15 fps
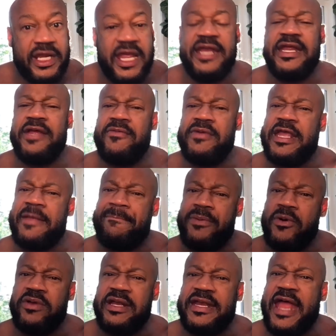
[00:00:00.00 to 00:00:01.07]
And then we get
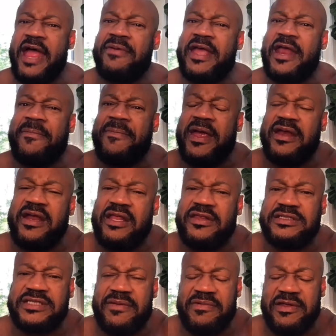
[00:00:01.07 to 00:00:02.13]
booted. Now, we got to pay another
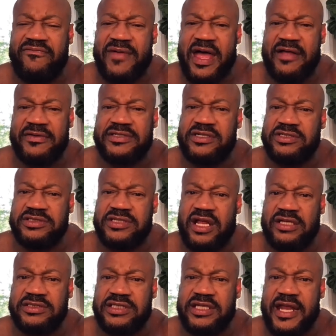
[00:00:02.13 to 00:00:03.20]
$75 to
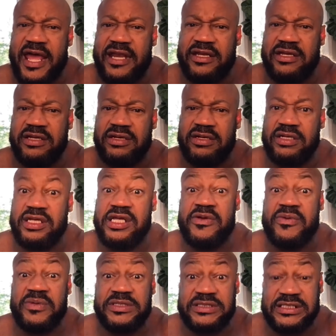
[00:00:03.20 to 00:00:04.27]
$100 to get out of here.
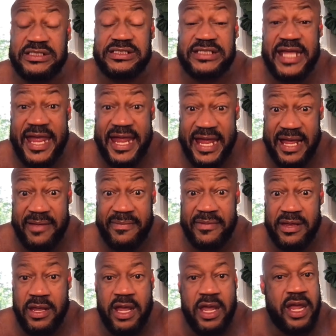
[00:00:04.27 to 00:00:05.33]
It was a scam.